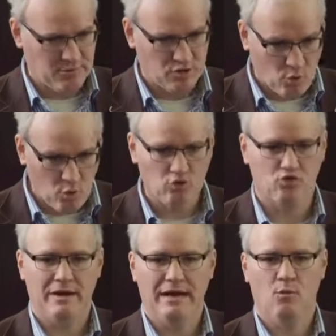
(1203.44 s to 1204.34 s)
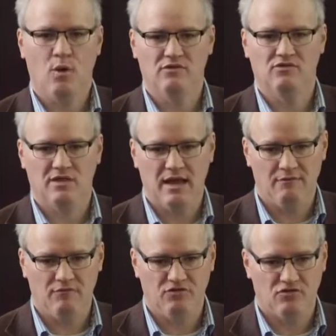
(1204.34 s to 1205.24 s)
them and ordering one's
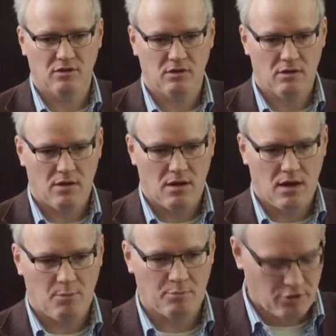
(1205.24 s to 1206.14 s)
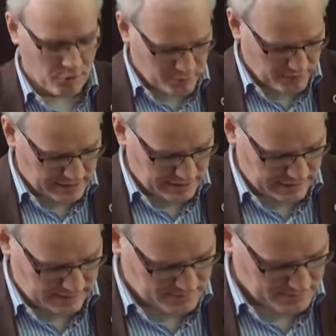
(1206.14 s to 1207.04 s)
loves
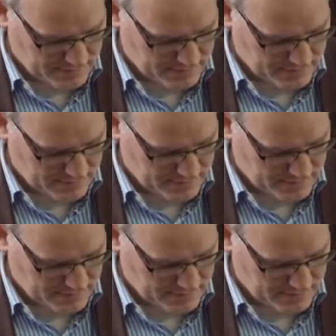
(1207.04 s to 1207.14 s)
appropriately.